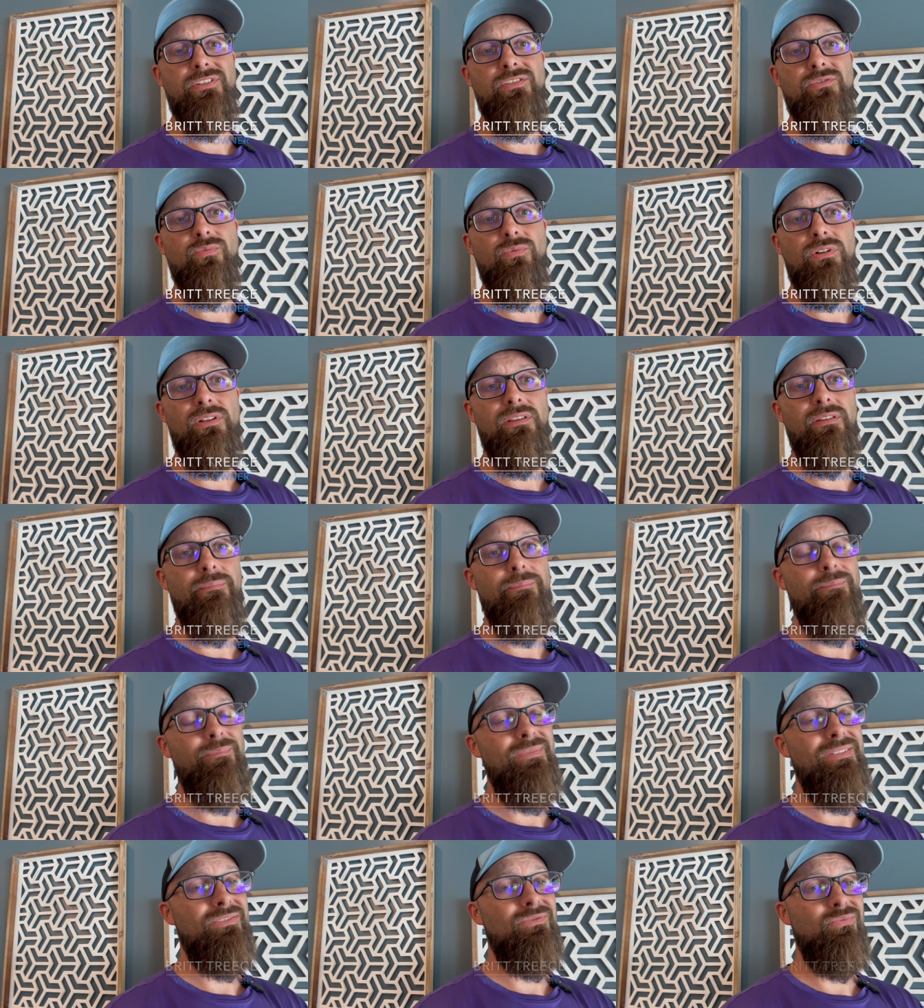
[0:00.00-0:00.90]
It's one of
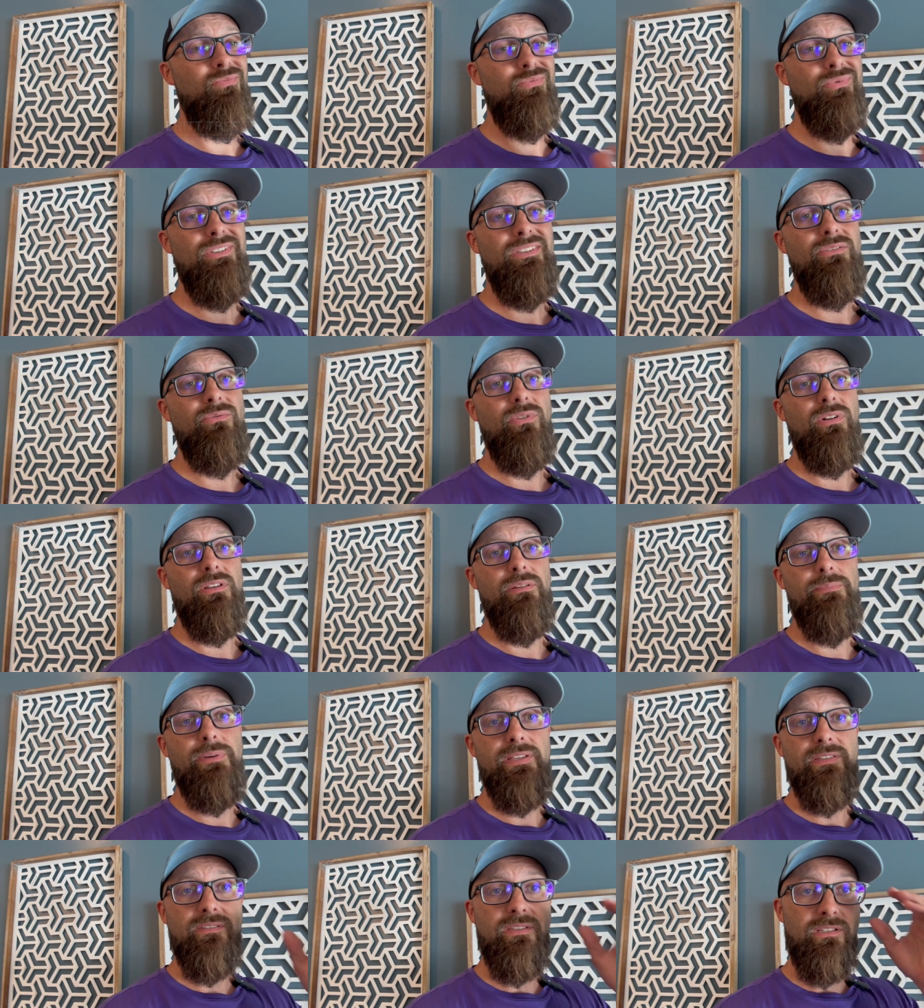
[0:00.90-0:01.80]
the it's really one of
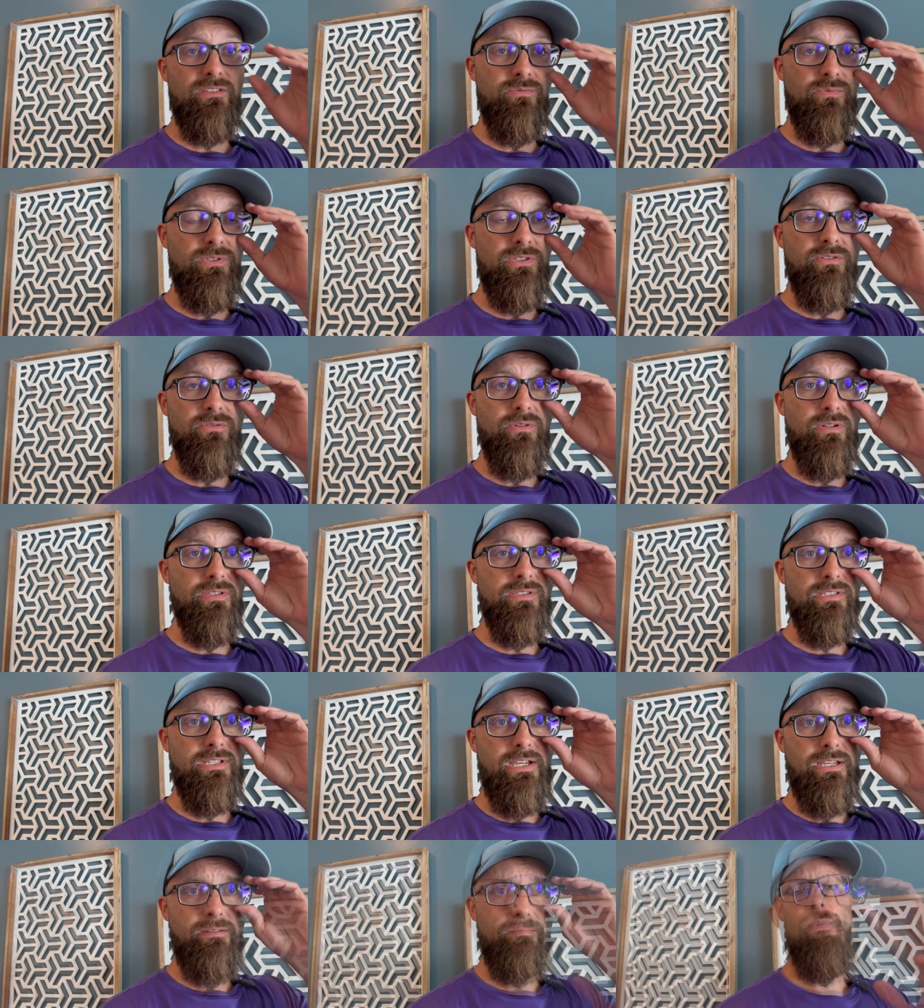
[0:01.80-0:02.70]
the best things we do on
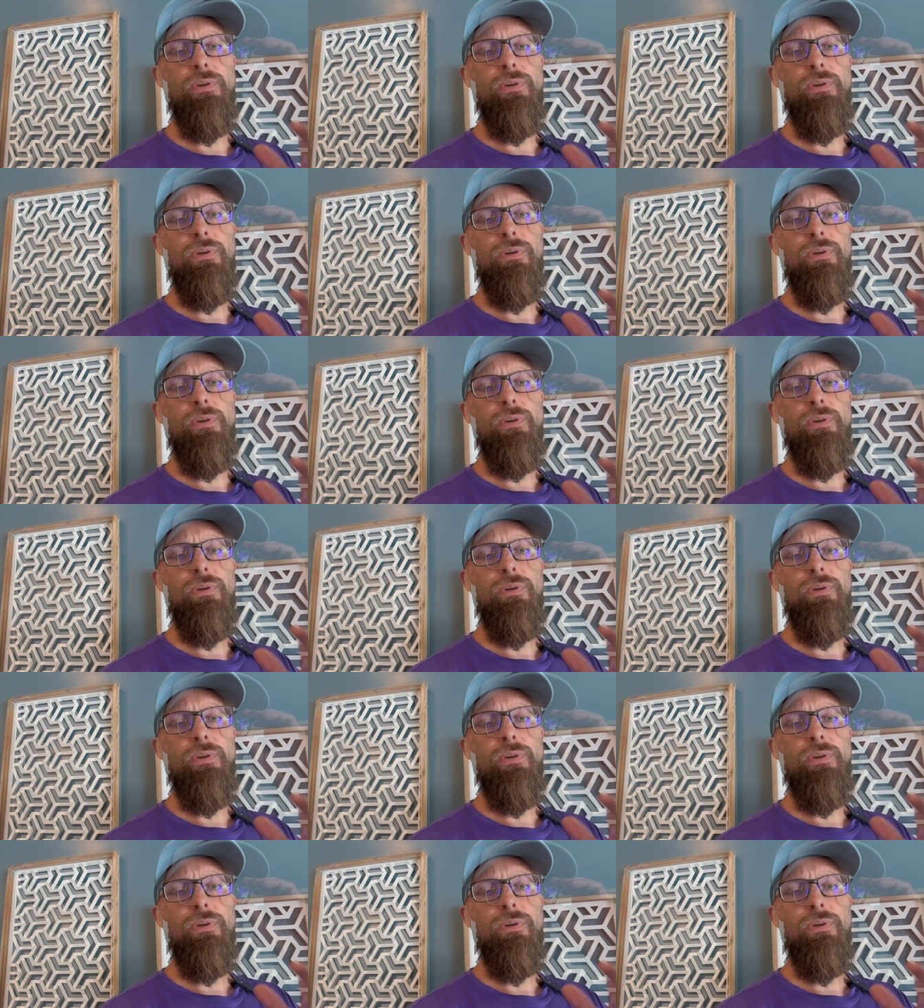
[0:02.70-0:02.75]
site.